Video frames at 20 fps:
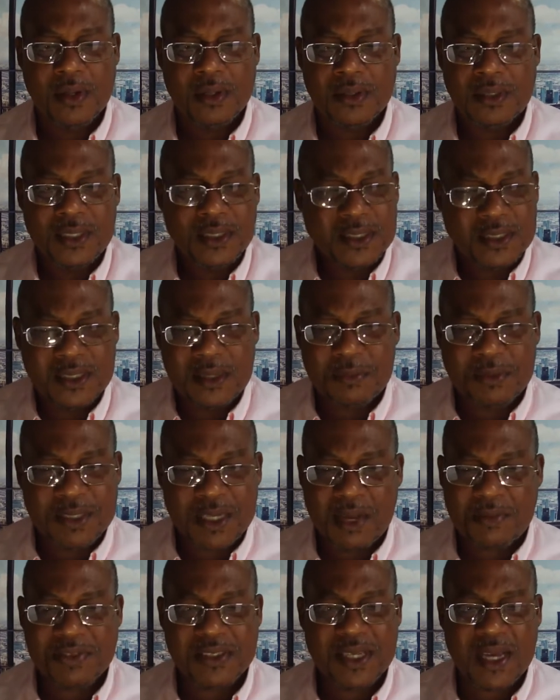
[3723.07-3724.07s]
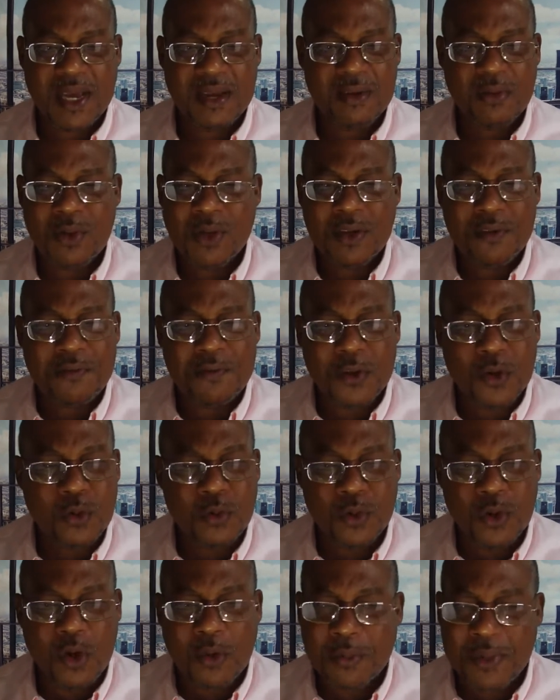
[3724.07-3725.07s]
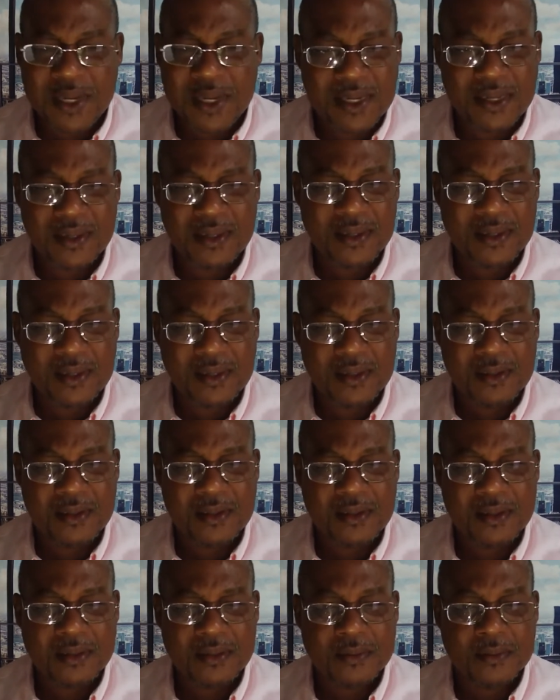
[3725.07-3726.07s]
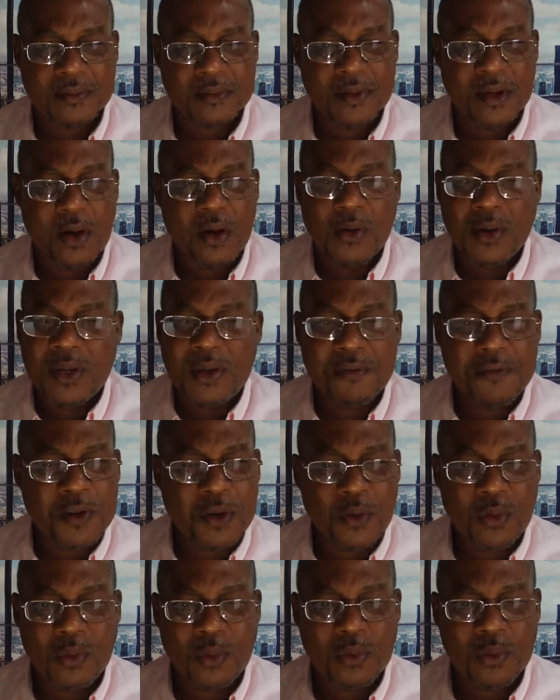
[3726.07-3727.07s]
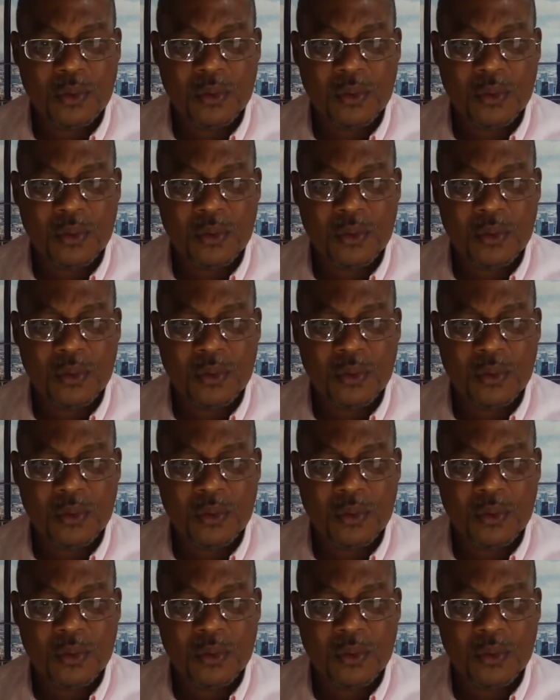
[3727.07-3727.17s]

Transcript: Jesus himself said, only few know me. Only a few.